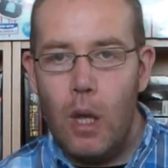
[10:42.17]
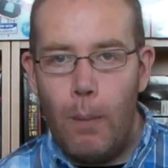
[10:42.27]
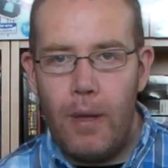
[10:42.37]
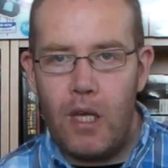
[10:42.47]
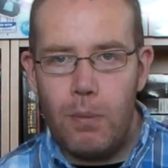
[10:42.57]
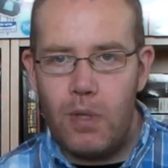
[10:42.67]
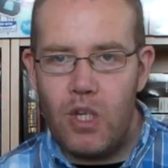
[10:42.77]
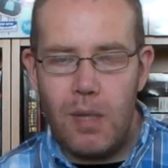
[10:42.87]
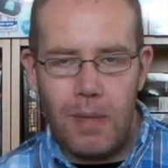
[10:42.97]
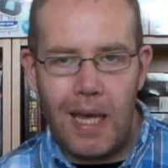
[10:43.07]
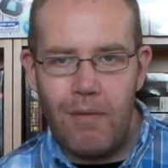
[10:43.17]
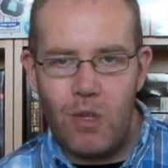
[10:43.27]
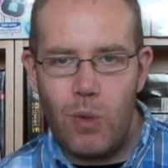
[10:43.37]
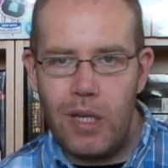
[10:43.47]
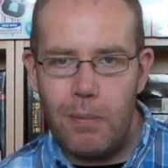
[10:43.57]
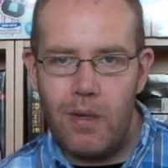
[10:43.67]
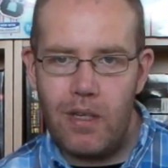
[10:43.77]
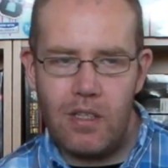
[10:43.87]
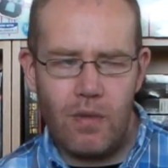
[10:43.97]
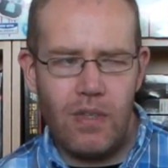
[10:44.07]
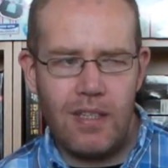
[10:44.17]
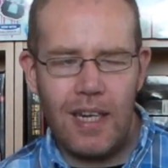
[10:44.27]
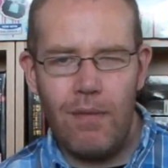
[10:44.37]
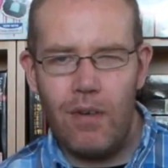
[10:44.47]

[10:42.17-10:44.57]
pick up a cheap game for 20p, because I think they're selling